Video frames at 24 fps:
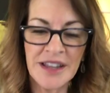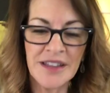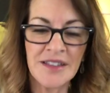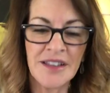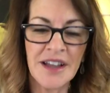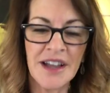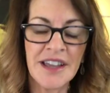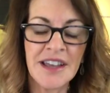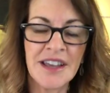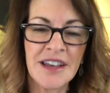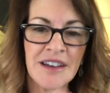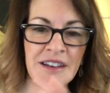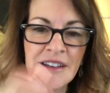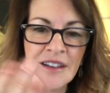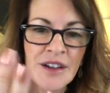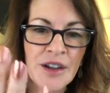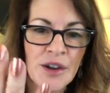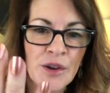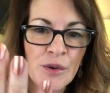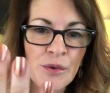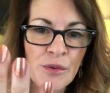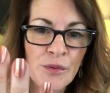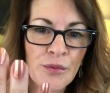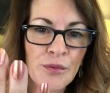like a
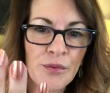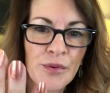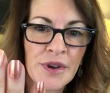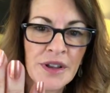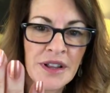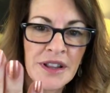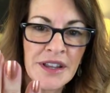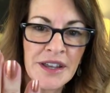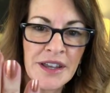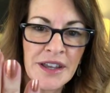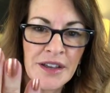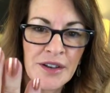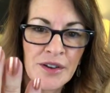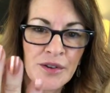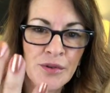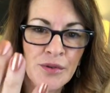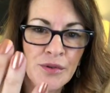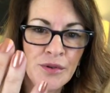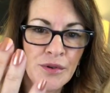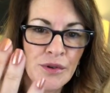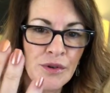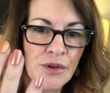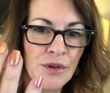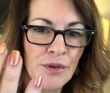really
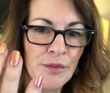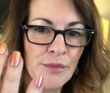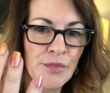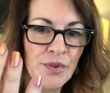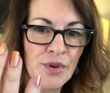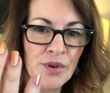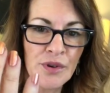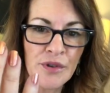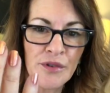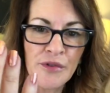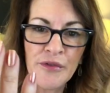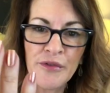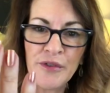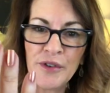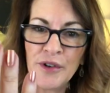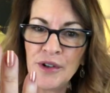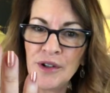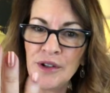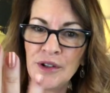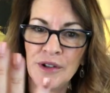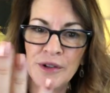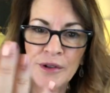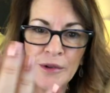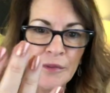cool,
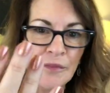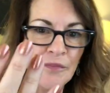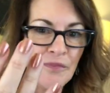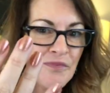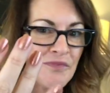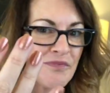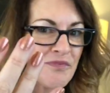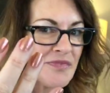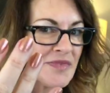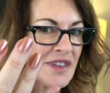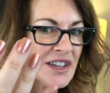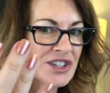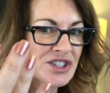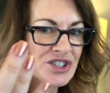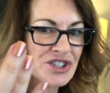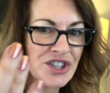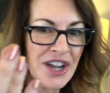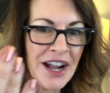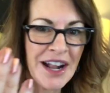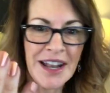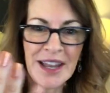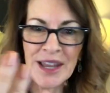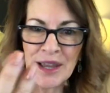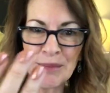beautiful,
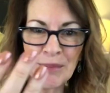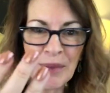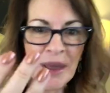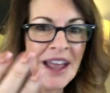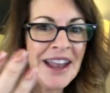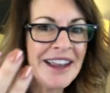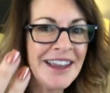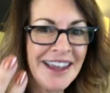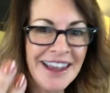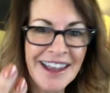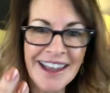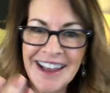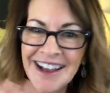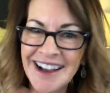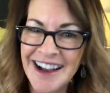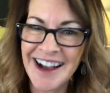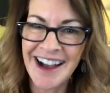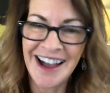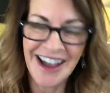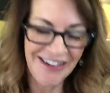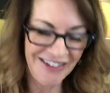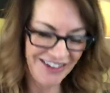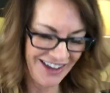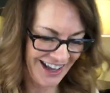shiny penny.
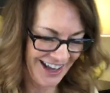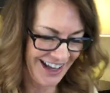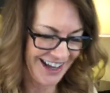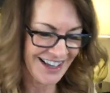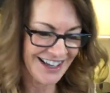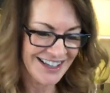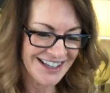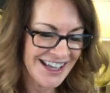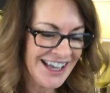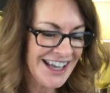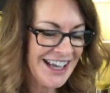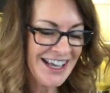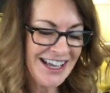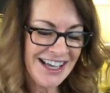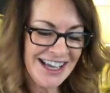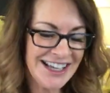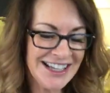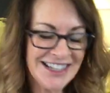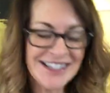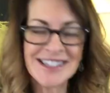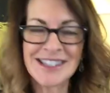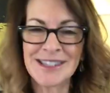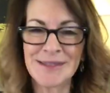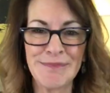I mean,
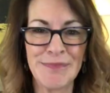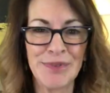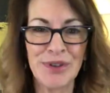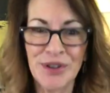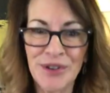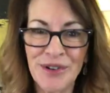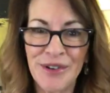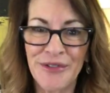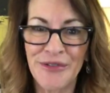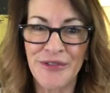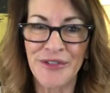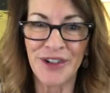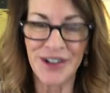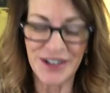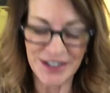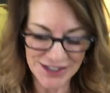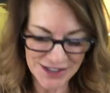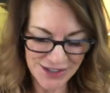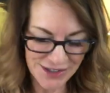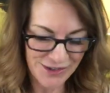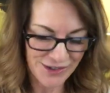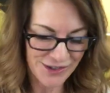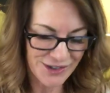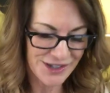it's beautiful,
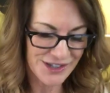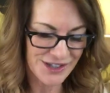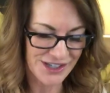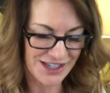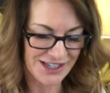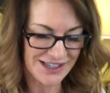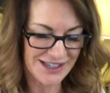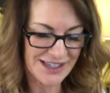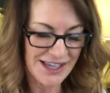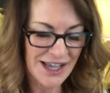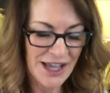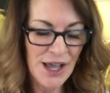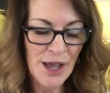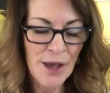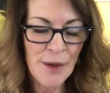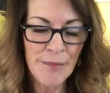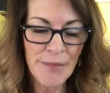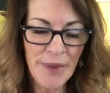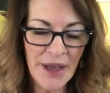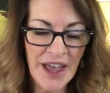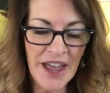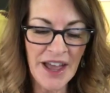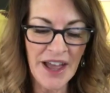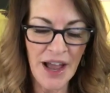it's gorgeous.
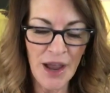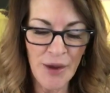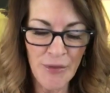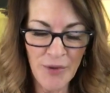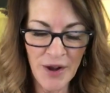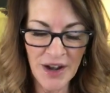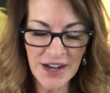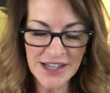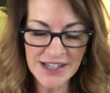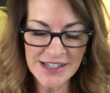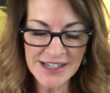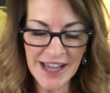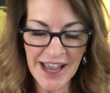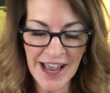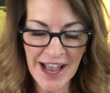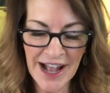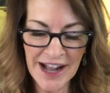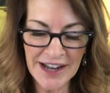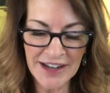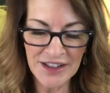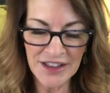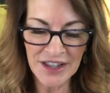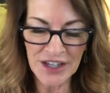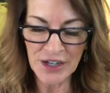But I wanted to
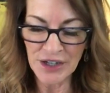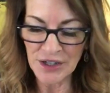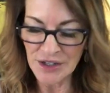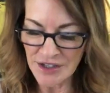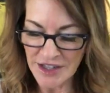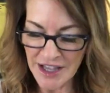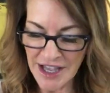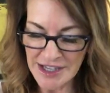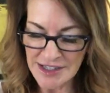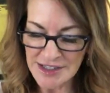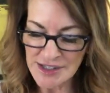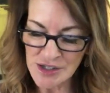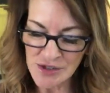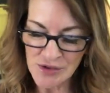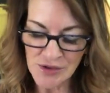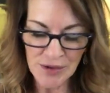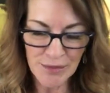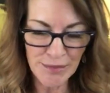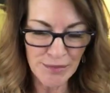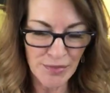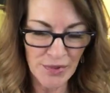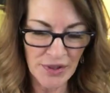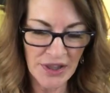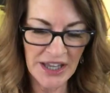add a little extra
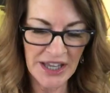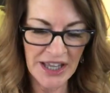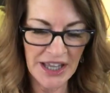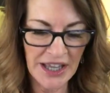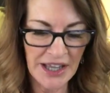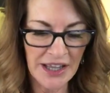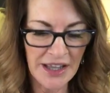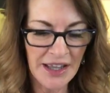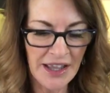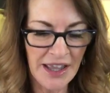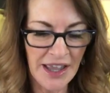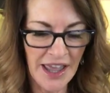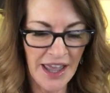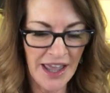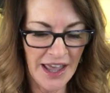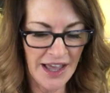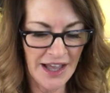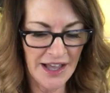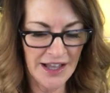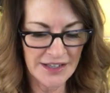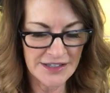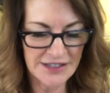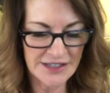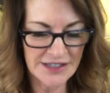bling,
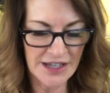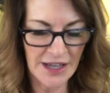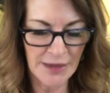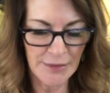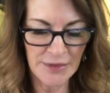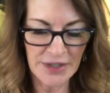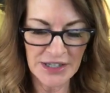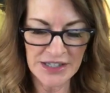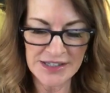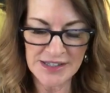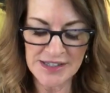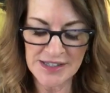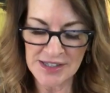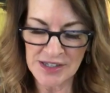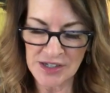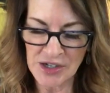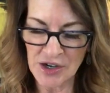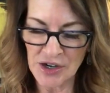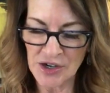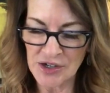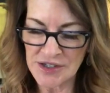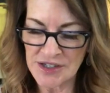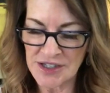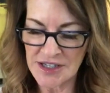and I'm gonna
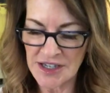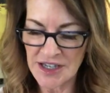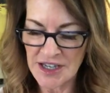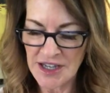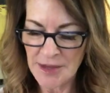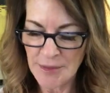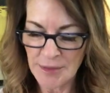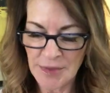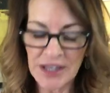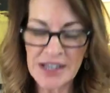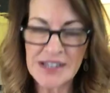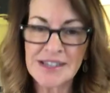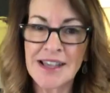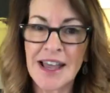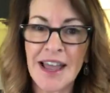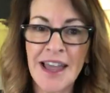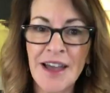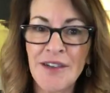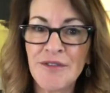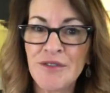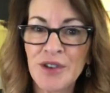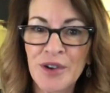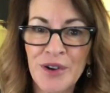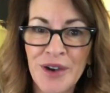start, because I
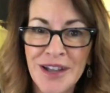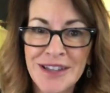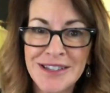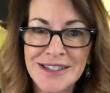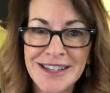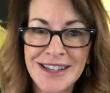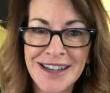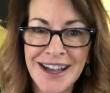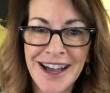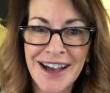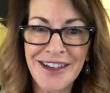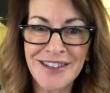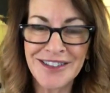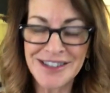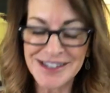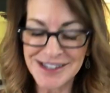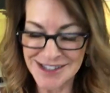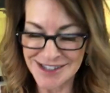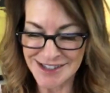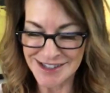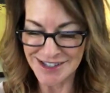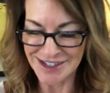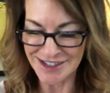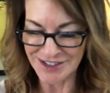have no idea how this
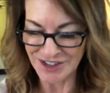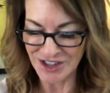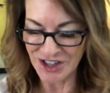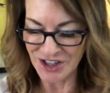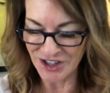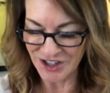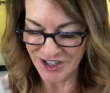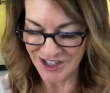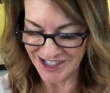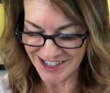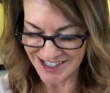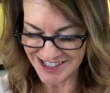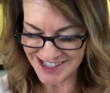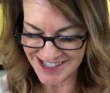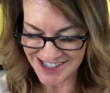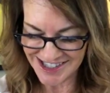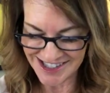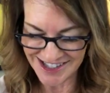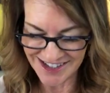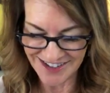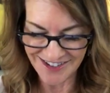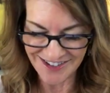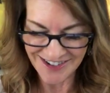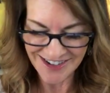is gonna look,
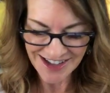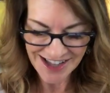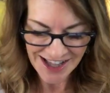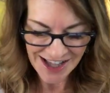so,